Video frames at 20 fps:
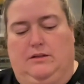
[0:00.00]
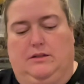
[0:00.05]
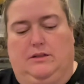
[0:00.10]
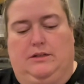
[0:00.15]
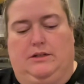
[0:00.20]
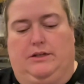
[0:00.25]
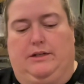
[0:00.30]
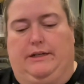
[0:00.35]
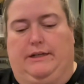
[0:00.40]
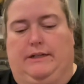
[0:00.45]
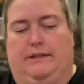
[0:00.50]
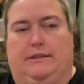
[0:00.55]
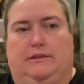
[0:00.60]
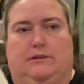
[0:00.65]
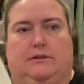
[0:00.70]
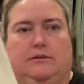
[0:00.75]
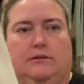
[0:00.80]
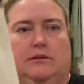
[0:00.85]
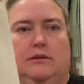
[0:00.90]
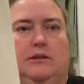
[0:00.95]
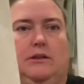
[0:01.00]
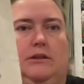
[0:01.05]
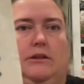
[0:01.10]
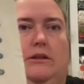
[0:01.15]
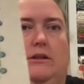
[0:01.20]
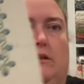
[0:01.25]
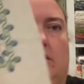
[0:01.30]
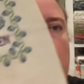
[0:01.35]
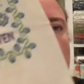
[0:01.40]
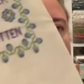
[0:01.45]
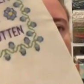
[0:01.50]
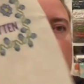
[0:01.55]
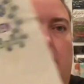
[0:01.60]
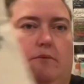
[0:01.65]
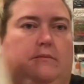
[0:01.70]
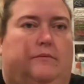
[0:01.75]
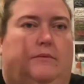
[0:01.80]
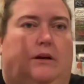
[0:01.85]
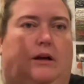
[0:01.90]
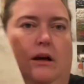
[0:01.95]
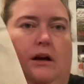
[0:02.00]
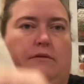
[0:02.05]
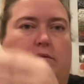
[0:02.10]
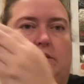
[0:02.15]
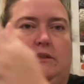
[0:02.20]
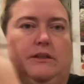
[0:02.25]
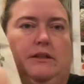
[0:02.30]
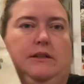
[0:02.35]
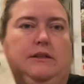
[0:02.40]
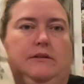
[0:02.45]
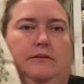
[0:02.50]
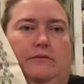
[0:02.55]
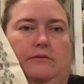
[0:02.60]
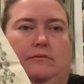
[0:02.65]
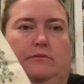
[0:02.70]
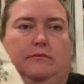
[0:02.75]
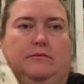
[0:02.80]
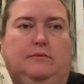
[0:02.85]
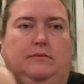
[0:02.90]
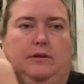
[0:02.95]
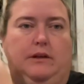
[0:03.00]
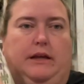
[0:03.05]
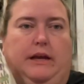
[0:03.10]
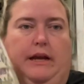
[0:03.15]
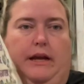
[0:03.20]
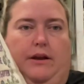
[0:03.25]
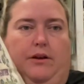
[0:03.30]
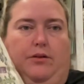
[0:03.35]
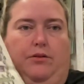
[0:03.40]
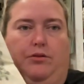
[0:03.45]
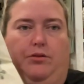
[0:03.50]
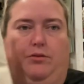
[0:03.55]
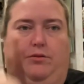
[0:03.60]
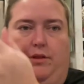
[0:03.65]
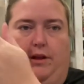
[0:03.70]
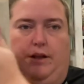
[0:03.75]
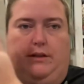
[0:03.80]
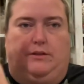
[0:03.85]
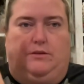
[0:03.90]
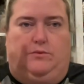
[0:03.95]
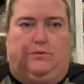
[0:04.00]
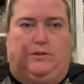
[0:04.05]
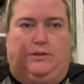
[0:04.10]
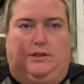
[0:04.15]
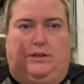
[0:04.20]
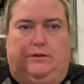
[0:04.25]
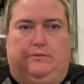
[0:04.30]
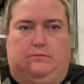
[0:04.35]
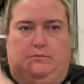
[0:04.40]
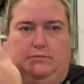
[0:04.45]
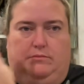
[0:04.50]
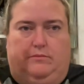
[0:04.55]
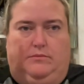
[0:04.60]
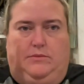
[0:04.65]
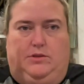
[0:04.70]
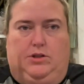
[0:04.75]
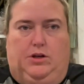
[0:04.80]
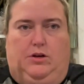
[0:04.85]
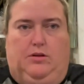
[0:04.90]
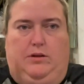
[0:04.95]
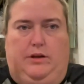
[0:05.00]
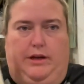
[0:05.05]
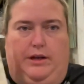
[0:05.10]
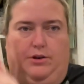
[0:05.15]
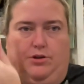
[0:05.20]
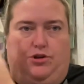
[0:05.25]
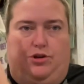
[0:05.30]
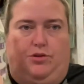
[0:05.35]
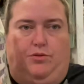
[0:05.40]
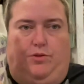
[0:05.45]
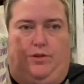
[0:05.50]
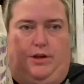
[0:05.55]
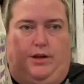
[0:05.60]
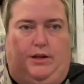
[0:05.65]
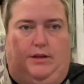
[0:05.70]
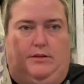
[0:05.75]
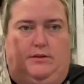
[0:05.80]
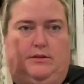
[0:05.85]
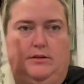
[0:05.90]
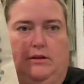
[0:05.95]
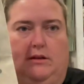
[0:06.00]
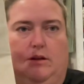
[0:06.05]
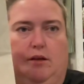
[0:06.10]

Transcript: Sorry guys. Obviously, you can't do two things at one time. Talk and show things.